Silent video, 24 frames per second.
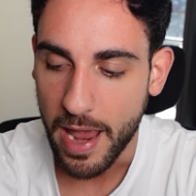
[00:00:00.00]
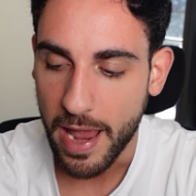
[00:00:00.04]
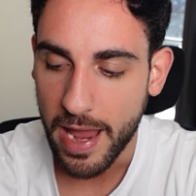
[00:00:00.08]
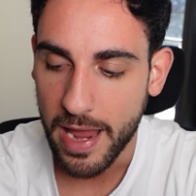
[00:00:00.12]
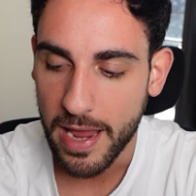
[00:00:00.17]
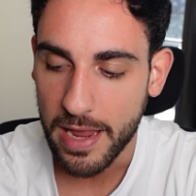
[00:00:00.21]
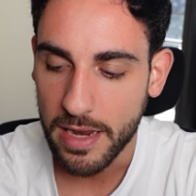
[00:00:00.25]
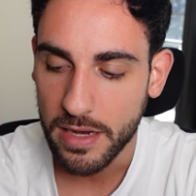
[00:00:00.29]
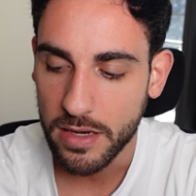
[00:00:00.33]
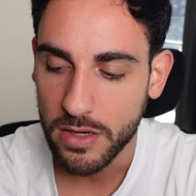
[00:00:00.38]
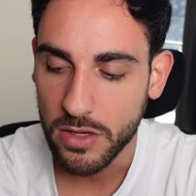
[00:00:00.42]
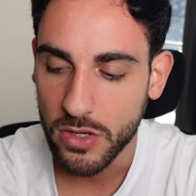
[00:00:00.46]

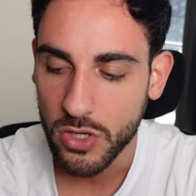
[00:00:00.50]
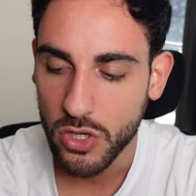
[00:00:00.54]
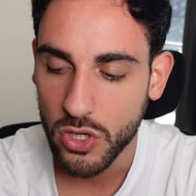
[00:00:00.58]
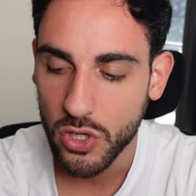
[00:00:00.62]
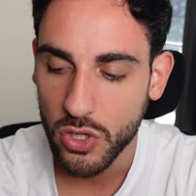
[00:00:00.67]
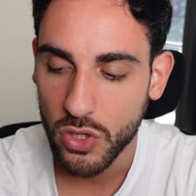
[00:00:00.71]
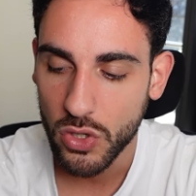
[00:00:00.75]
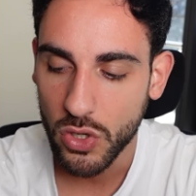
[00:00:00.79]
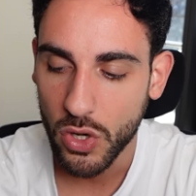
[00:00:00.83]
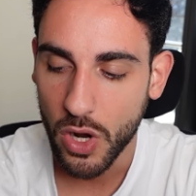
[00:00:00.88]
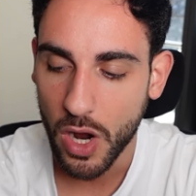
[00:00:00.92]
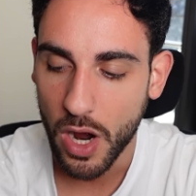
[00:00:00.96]
And
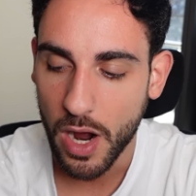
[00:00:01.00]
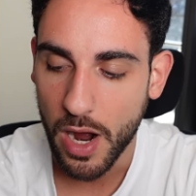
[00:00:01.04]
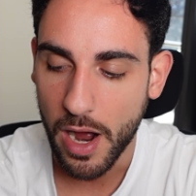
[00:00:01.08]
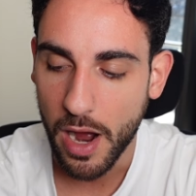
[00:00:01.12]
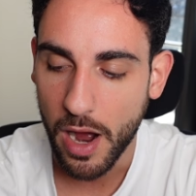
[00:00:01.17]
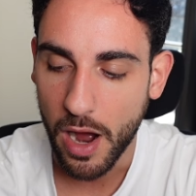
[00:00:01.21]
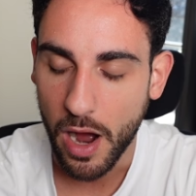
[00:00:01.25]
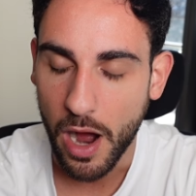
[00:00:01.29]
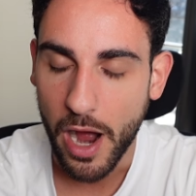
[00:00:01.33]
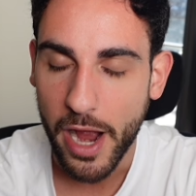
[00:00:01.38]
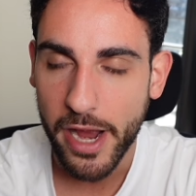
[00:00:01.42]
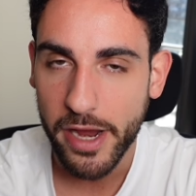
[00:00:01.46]

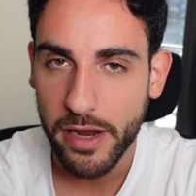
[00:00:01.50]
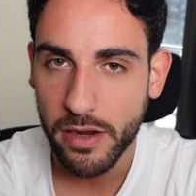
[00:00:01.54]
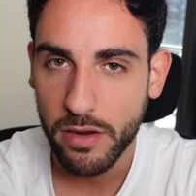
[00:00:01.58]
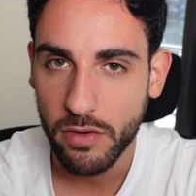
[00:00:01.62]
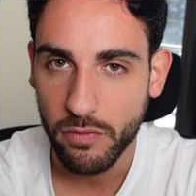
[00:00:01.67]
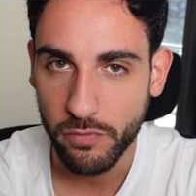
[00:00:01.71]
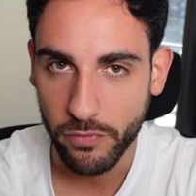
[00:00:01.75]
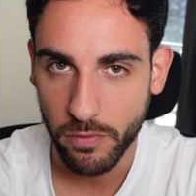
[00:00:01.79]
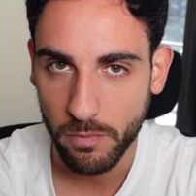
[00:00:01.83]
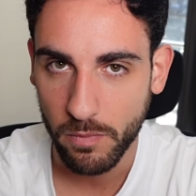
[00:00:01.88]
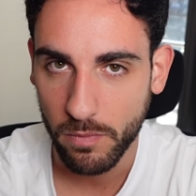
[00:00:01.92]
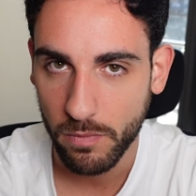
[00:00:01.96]
I,
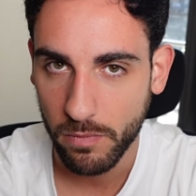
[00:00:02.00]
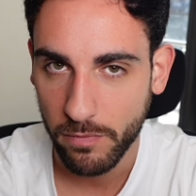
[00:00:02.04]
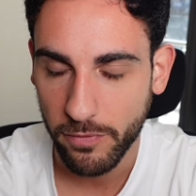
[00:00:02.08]
from,